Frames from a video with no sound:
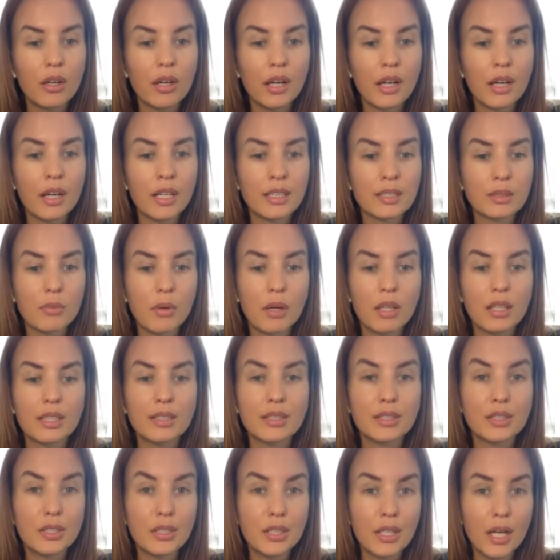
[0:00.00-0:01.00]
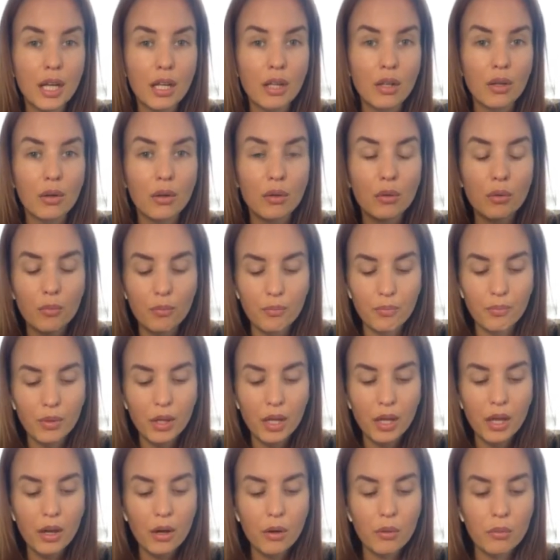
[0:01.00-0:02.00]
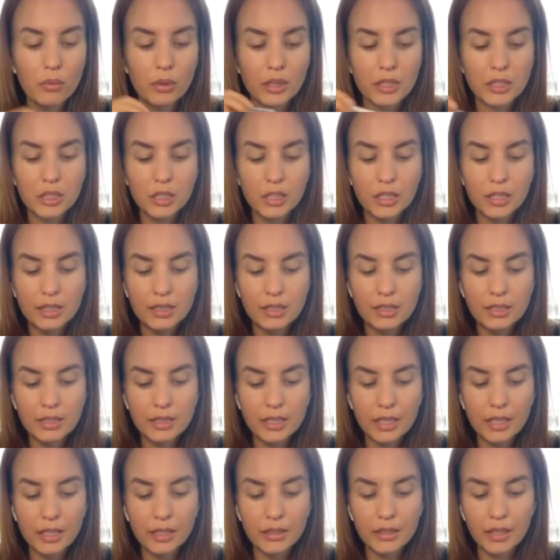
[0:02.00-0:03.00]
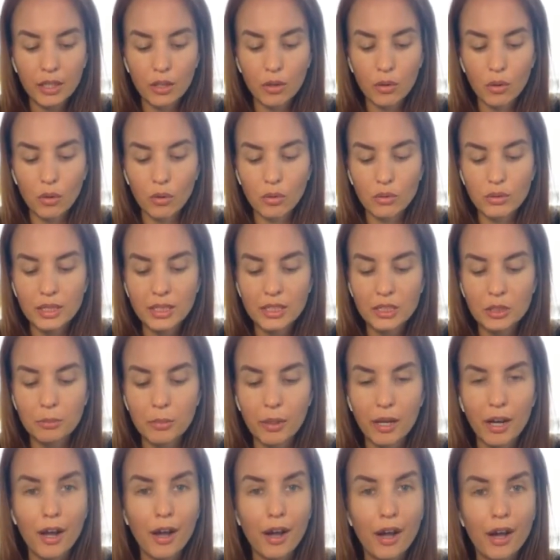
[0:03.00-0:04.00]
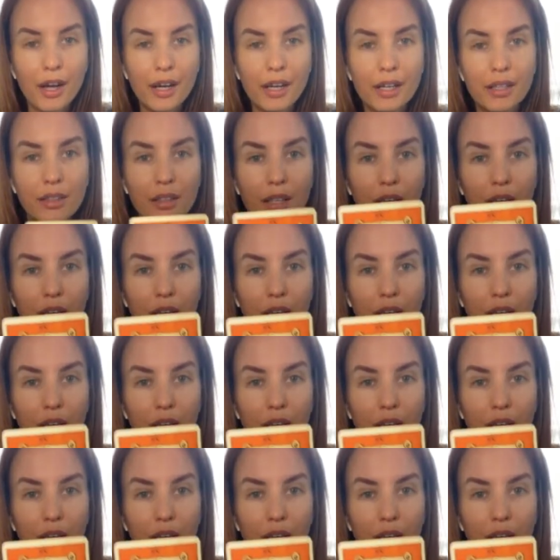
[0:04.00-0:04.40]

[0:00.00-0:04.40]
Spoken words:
as well as yellow, which is, see, the goldish behind